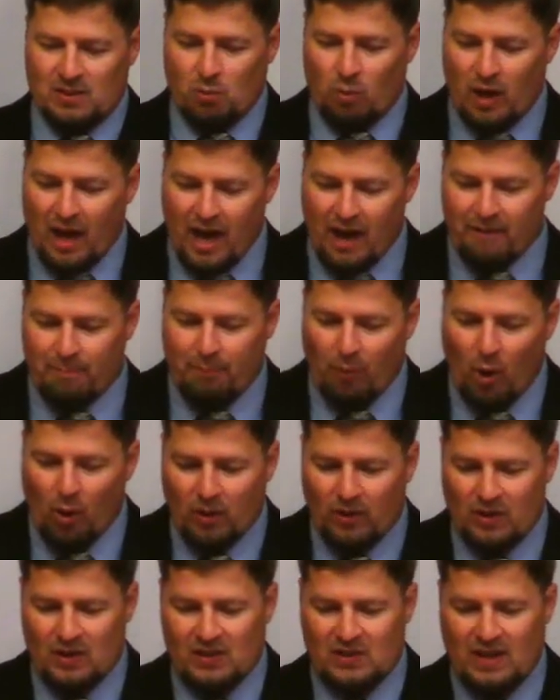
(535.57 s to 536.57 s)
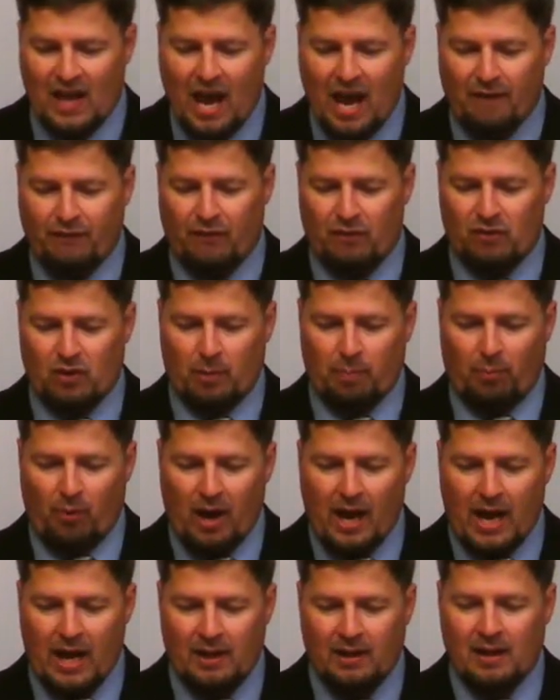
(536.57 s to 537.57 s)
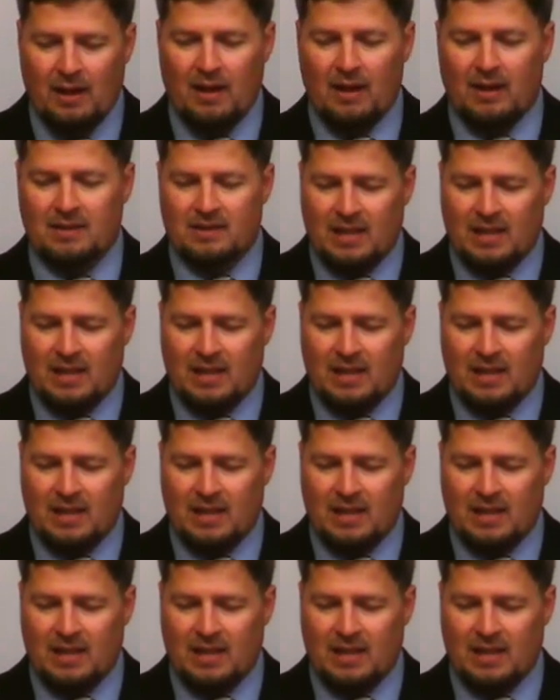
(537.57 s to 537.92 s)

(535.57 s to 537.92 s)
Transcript: When I have broken the staff of your bread,